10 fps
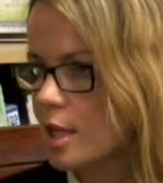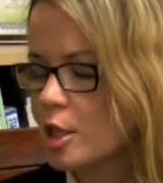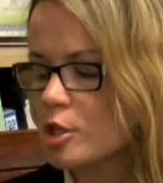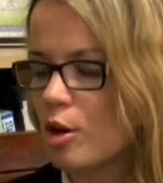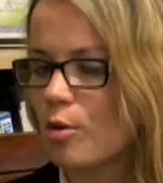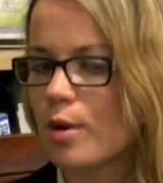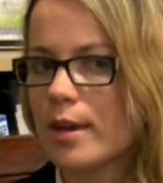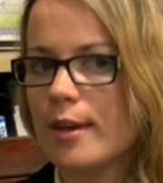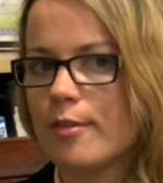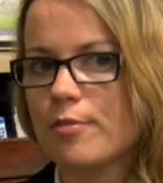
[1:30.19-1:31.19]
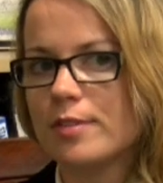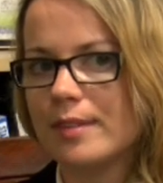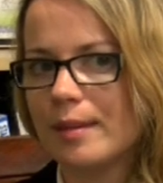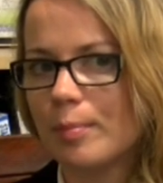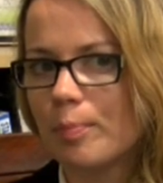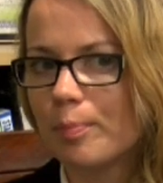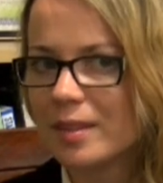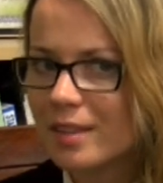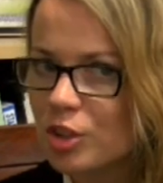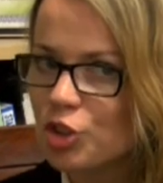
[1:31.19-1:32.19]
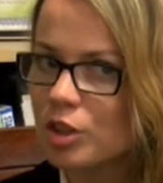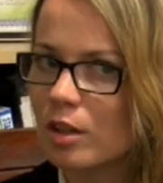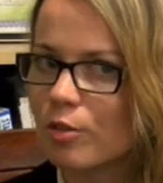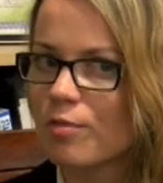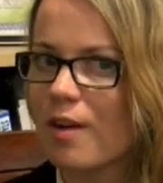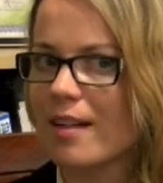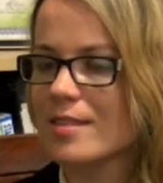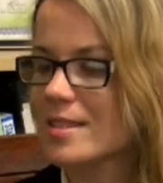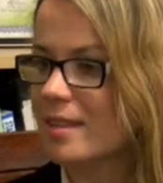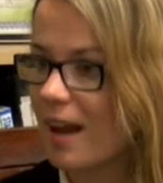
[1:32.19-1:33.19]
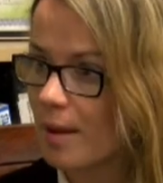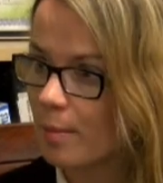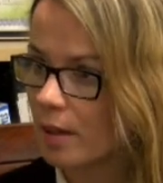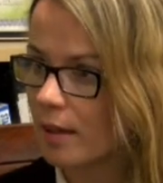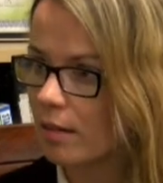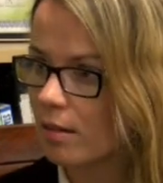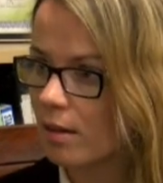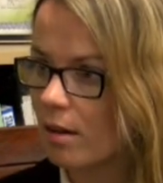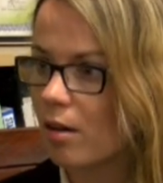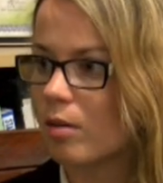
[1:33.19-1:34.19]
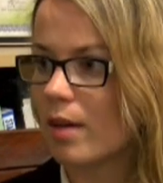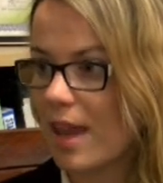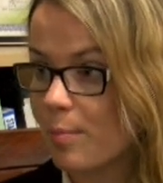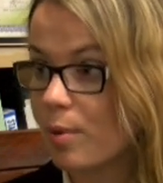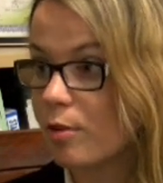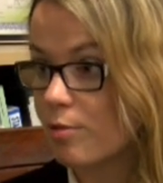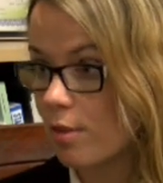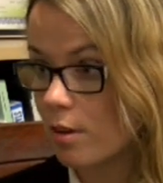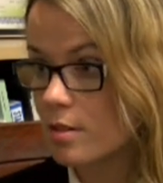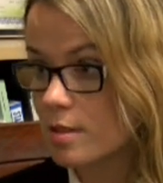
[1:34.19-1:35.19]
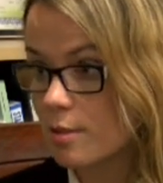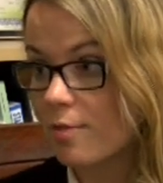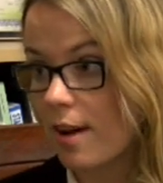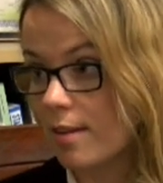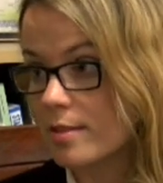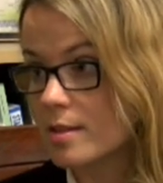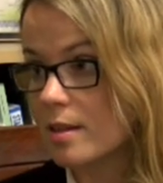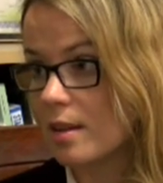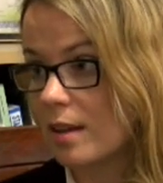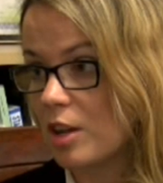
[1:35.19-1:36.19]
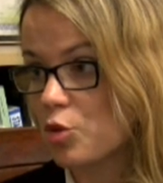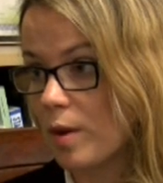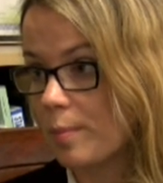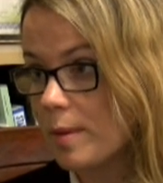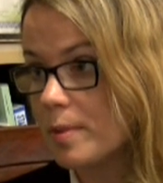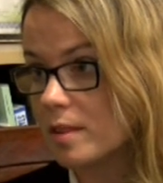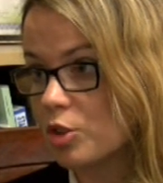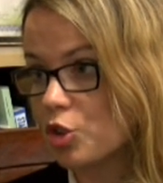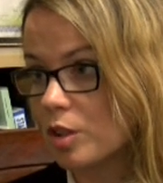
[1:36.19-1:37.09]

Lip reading: So if the petitioner files timely on April 1st, he files an H-1B petition.